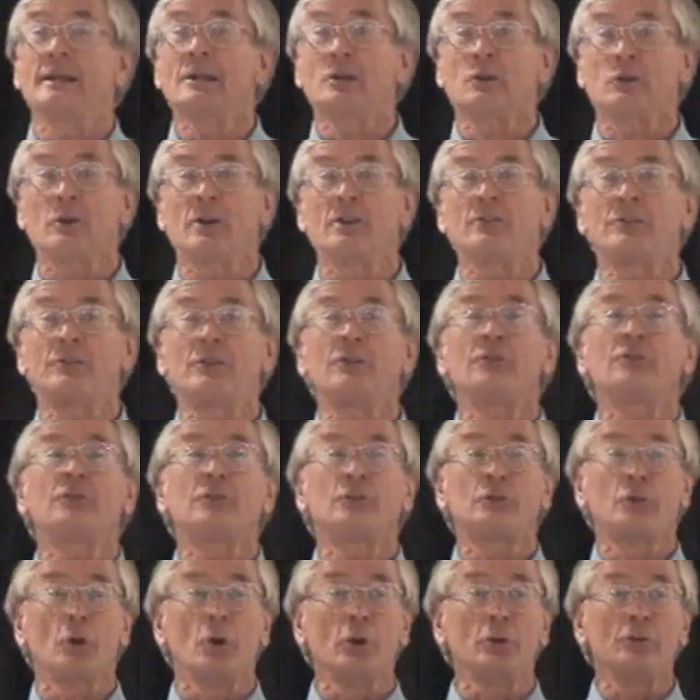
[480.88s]
increase is
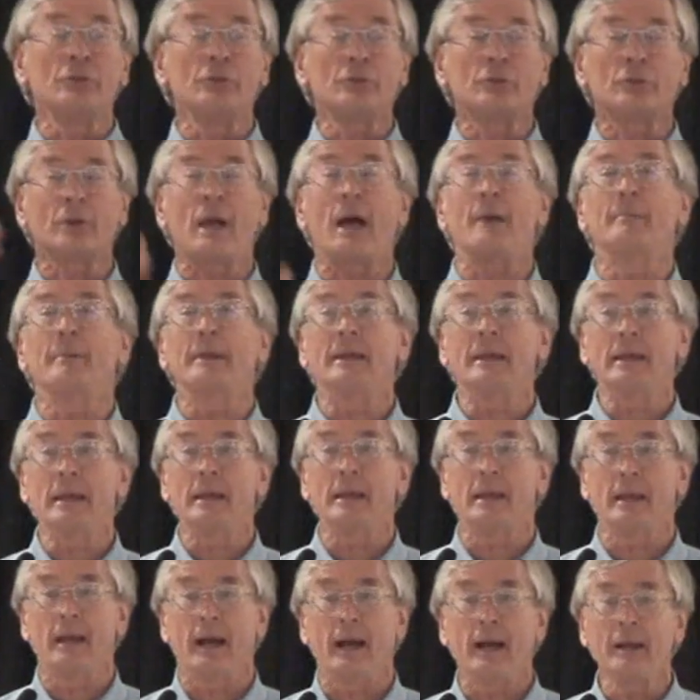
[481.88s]
students coming
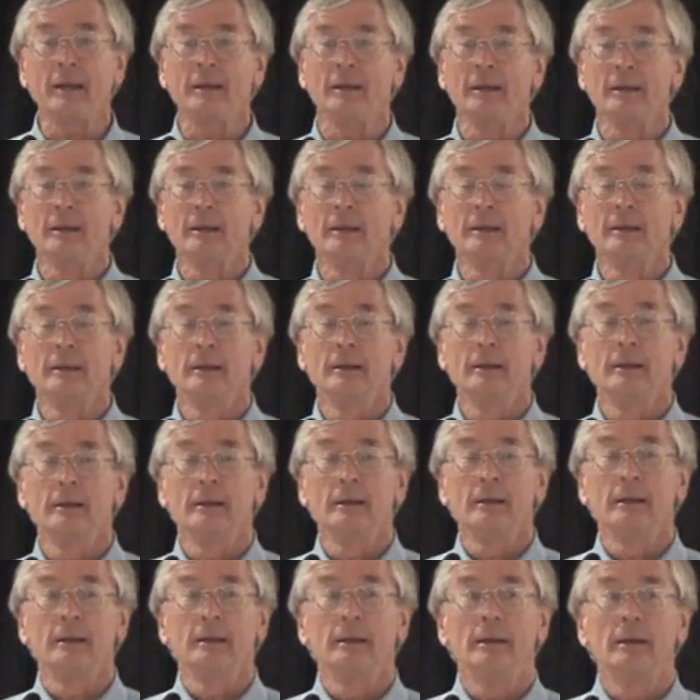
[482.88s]
here
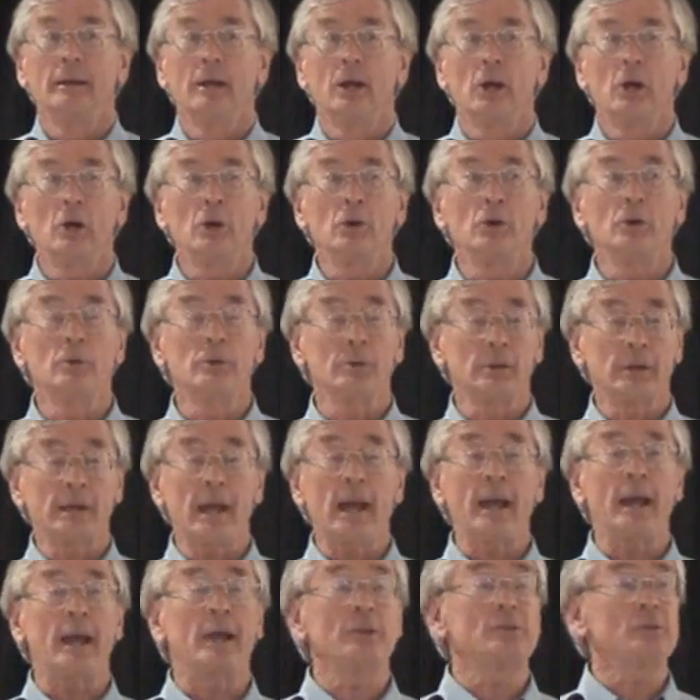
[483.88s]
who
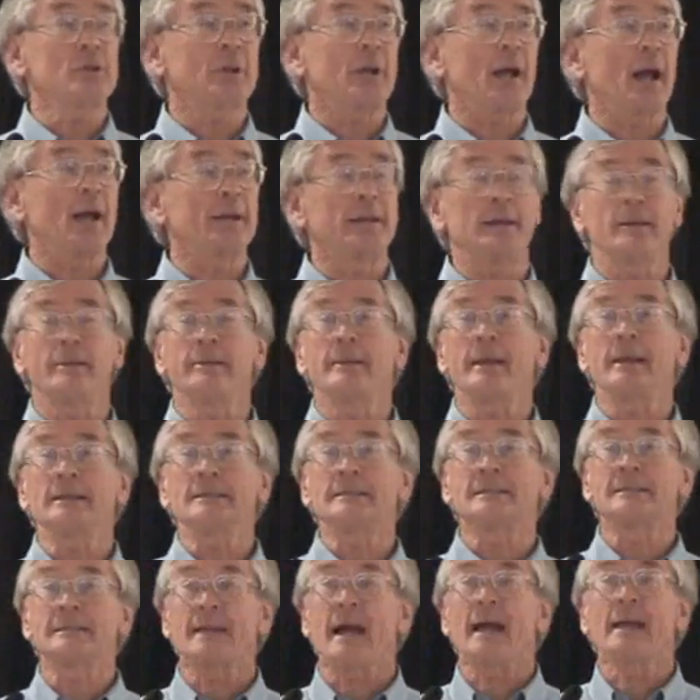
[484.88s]
get educated and then
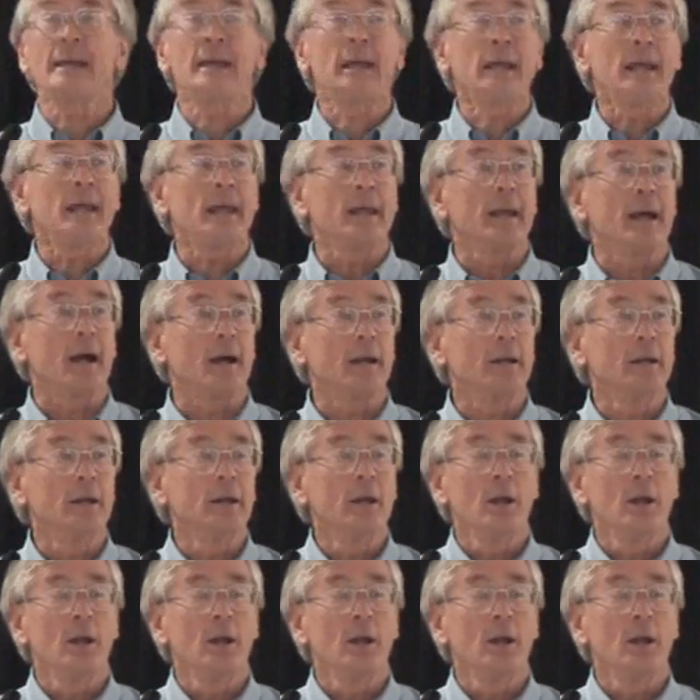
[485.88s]
stay here.